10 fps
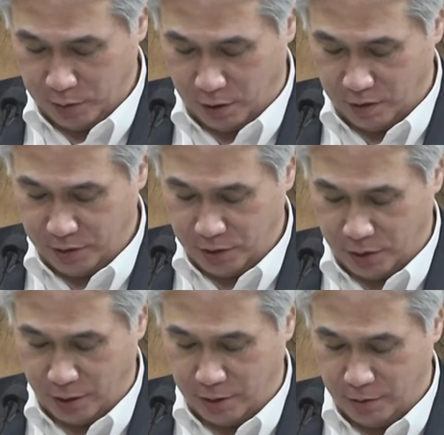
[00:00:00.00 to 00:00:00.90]
of the
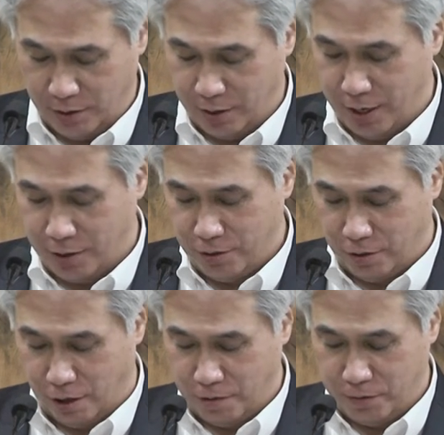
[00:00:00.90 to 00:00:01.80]
second international
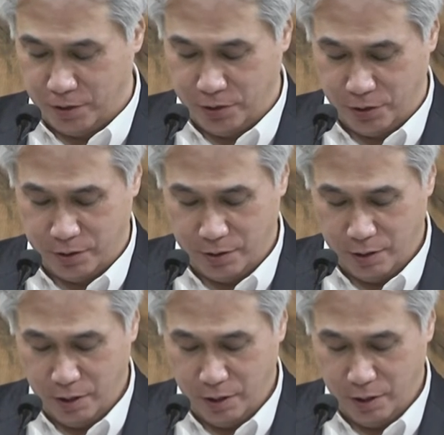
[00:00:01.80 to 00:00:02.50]
conference